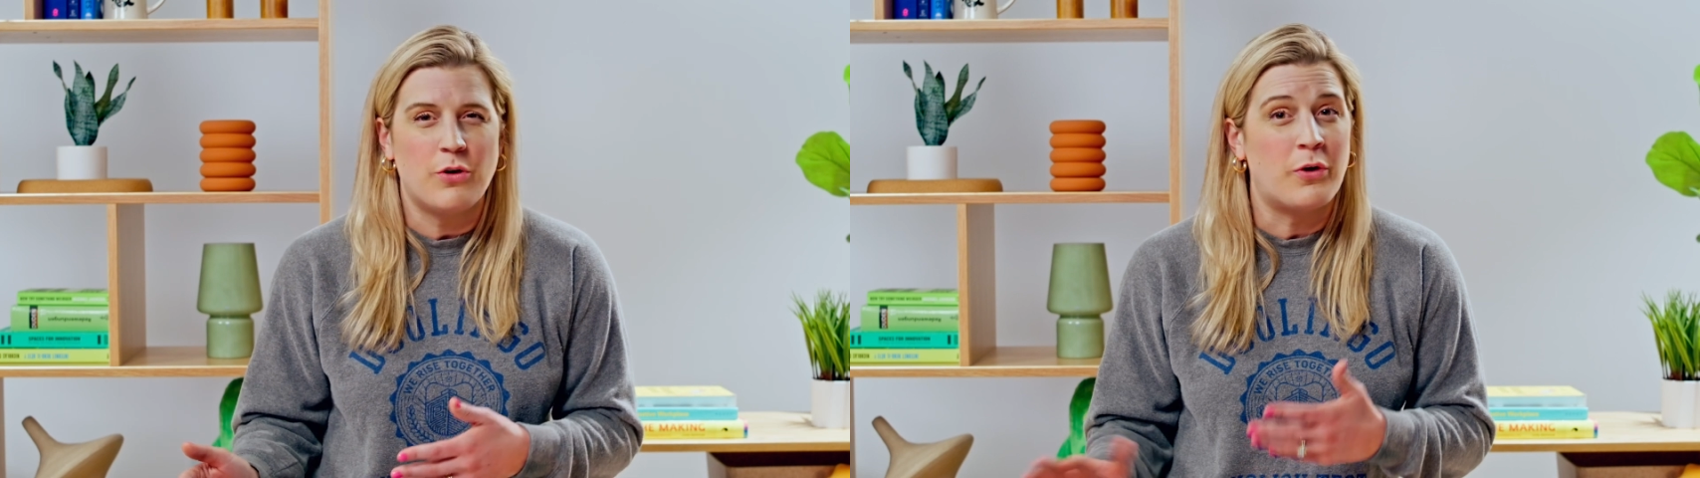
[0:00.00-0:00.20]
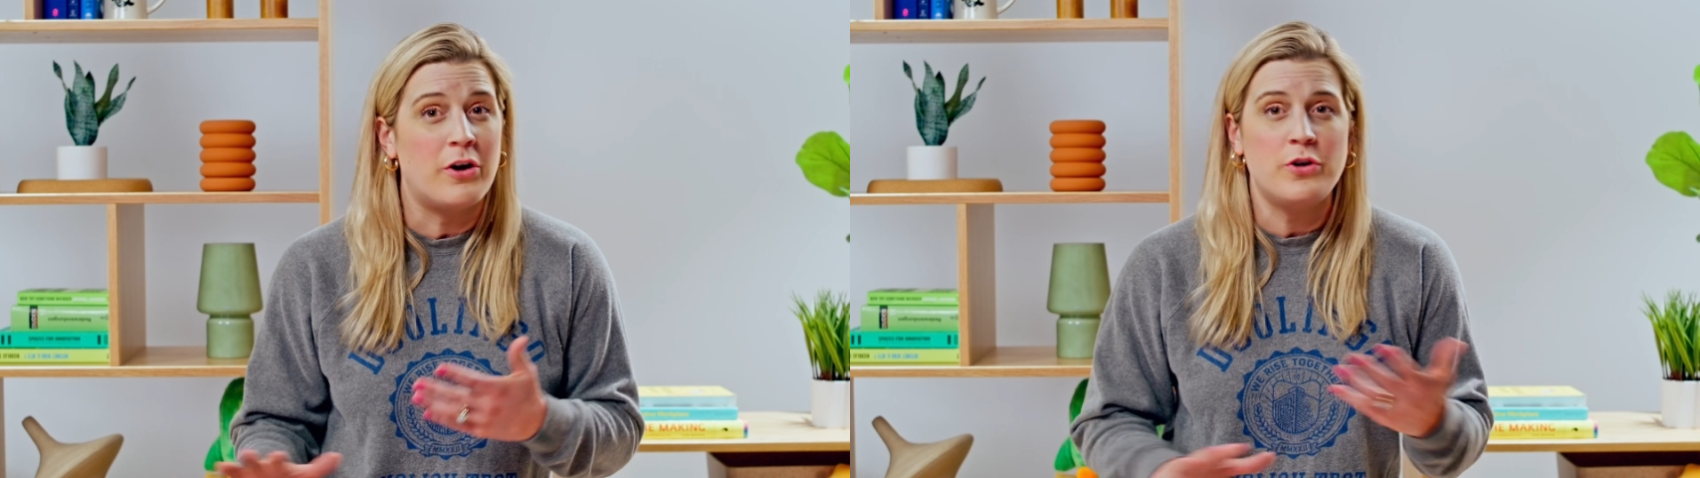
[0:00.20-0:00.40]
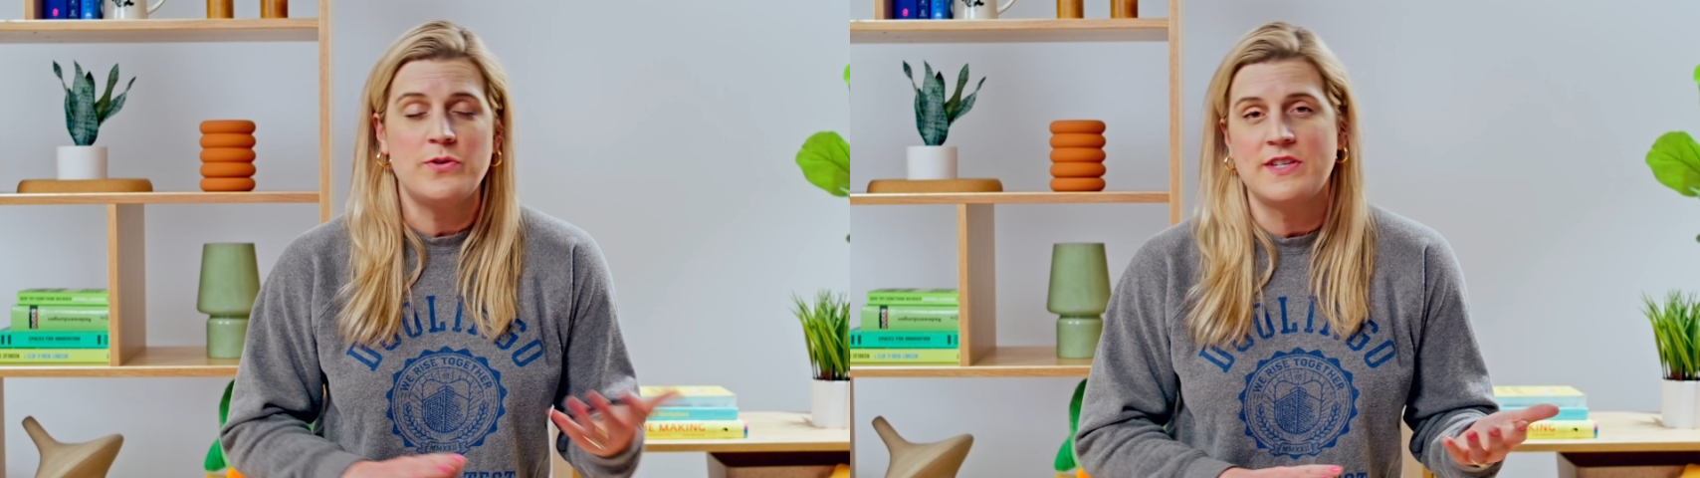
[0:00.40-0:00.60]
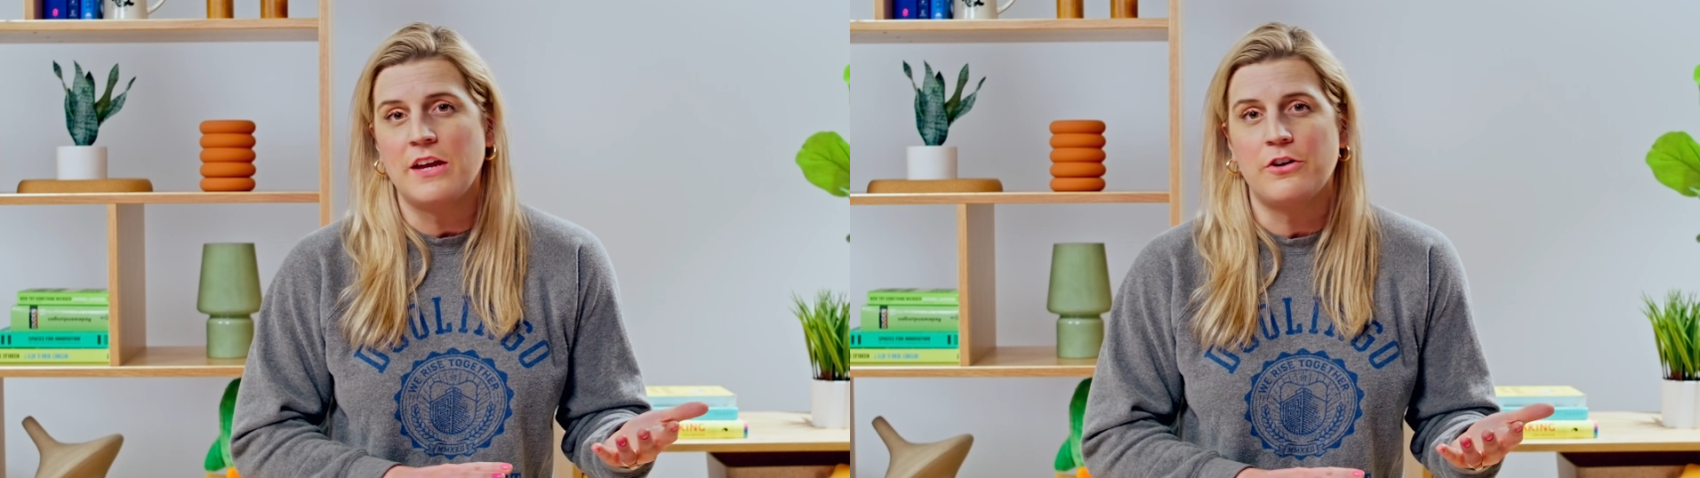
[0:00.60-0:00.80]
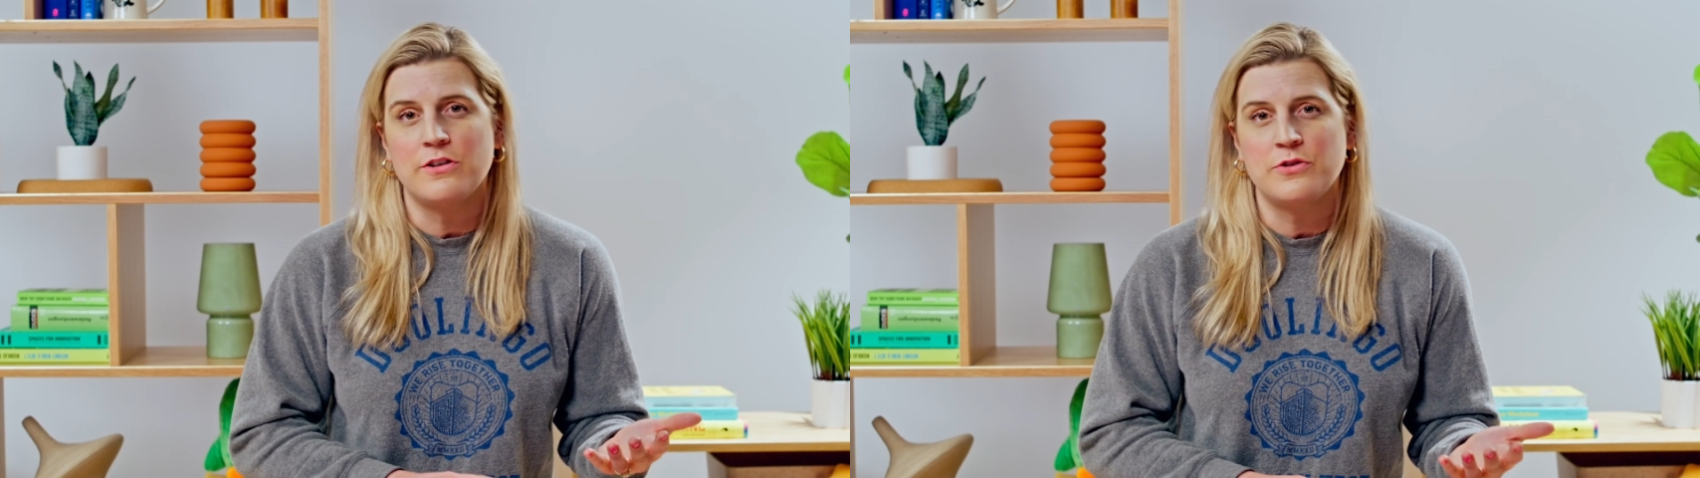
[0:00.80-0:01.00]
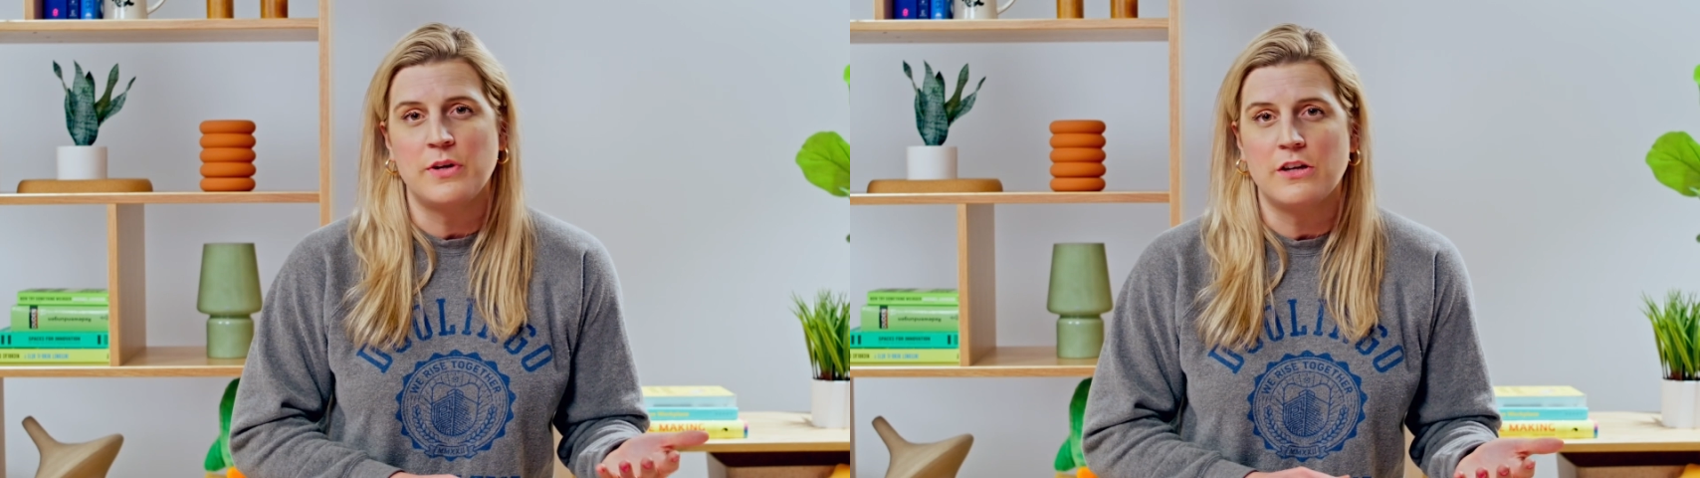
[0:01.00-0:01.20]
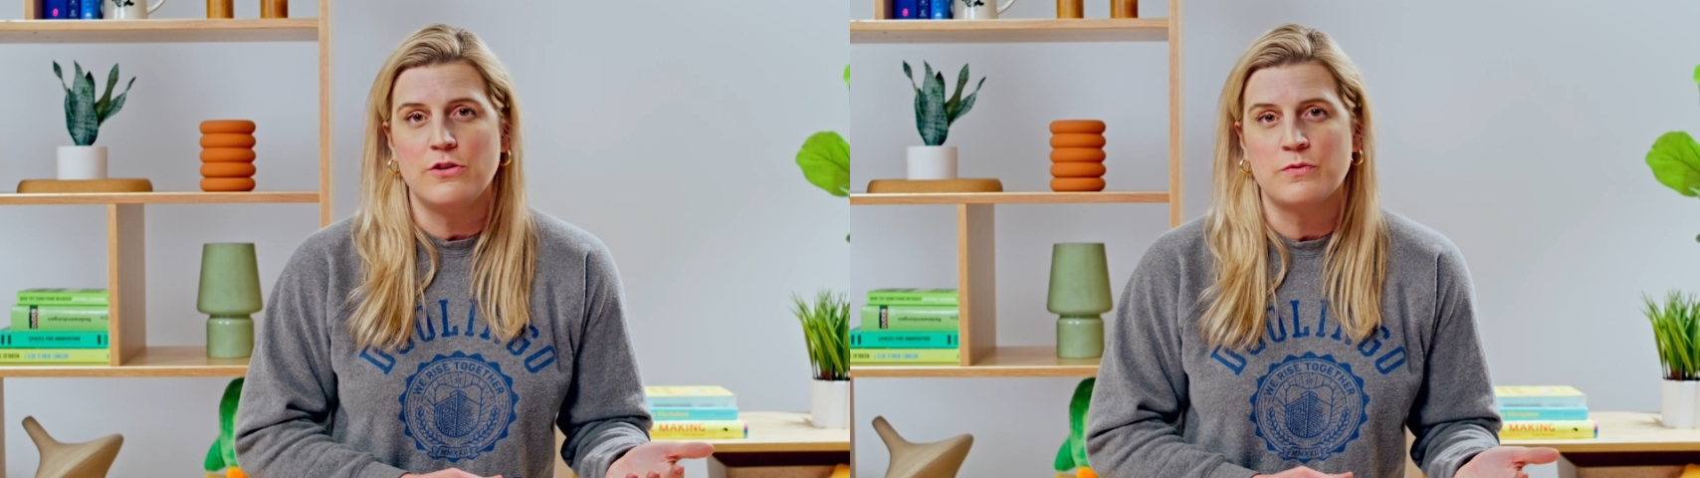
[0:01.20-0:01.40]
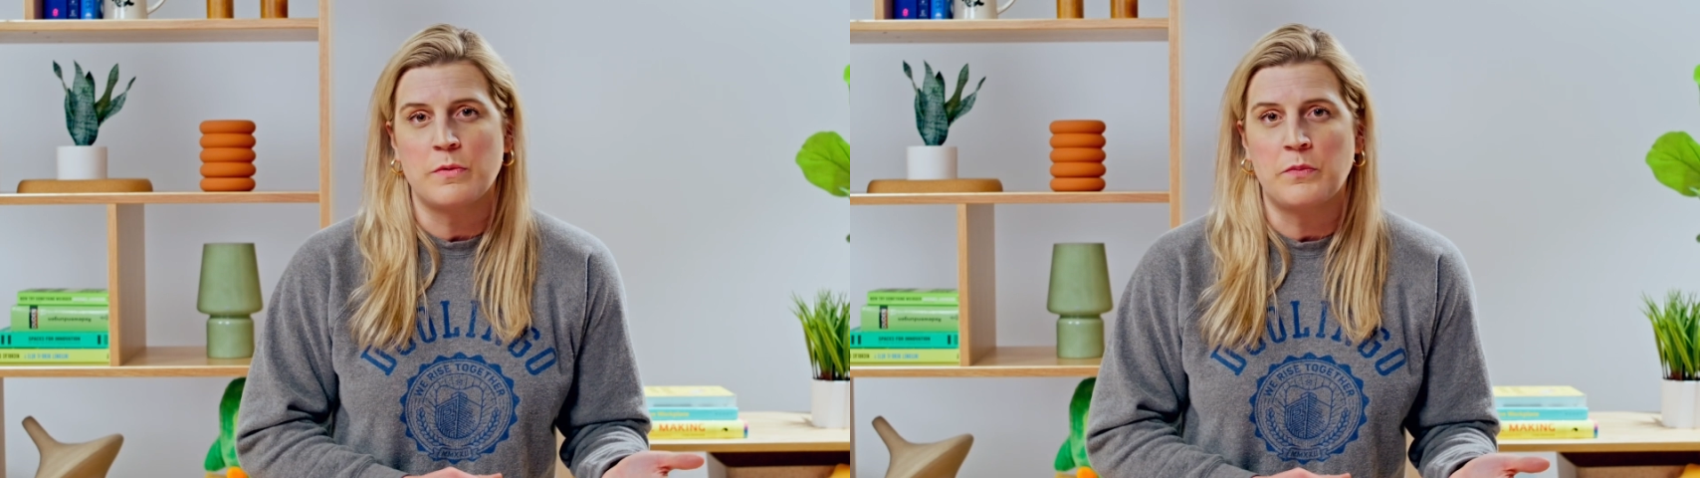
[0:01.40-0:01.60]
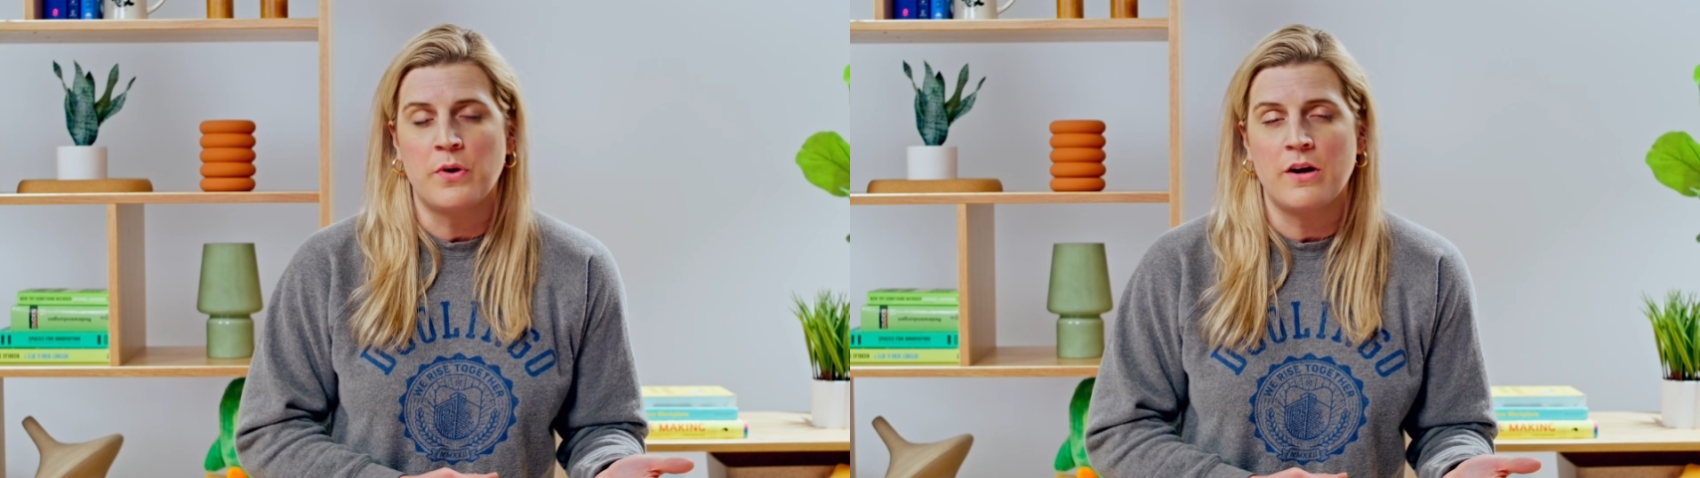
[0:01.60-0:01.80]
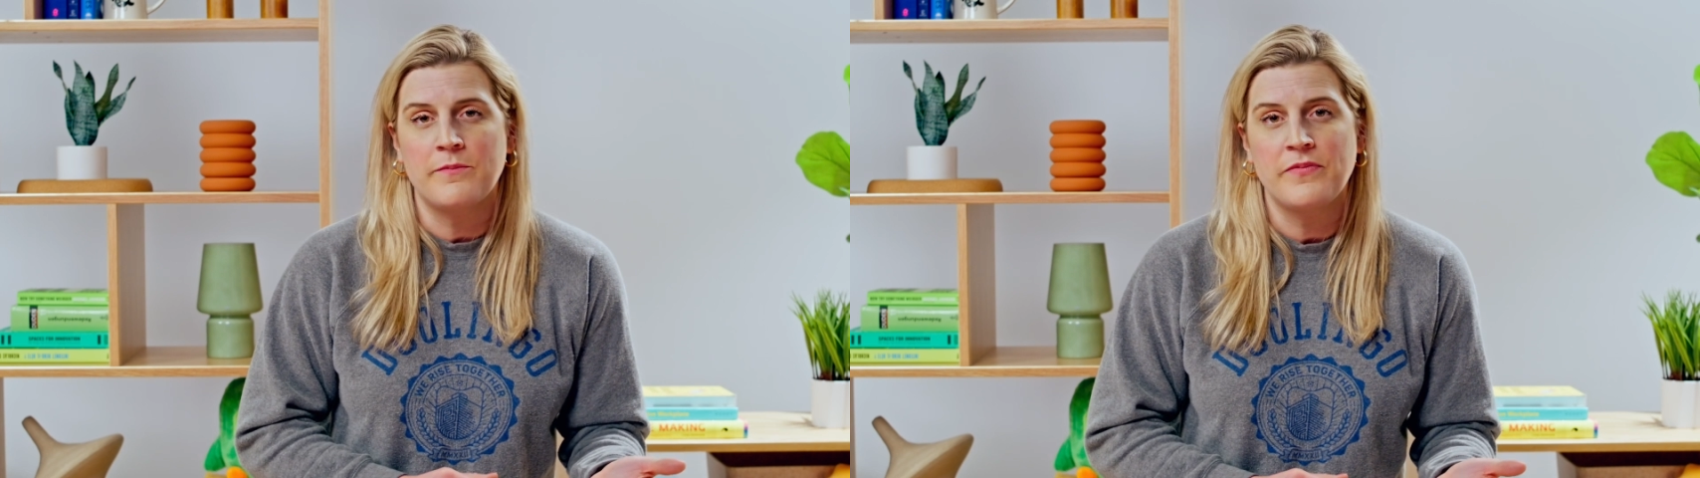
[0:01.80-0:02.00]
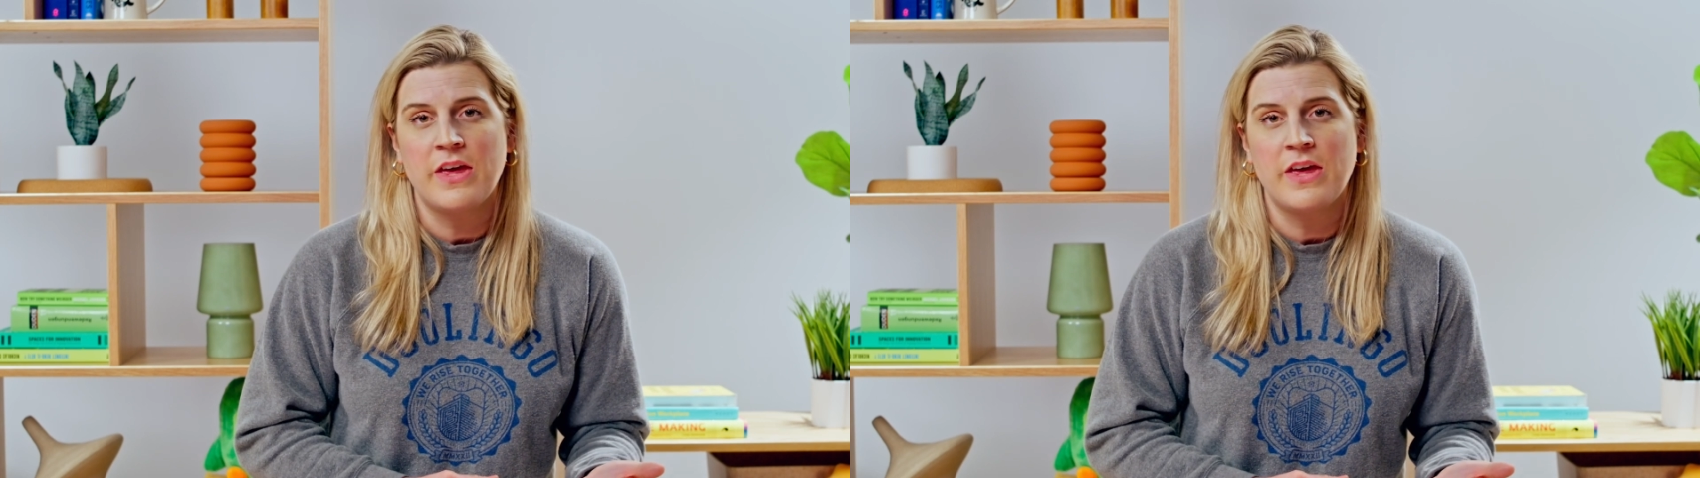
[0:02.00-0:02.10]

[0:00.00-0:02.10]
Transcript: or a news anchor doing a news report.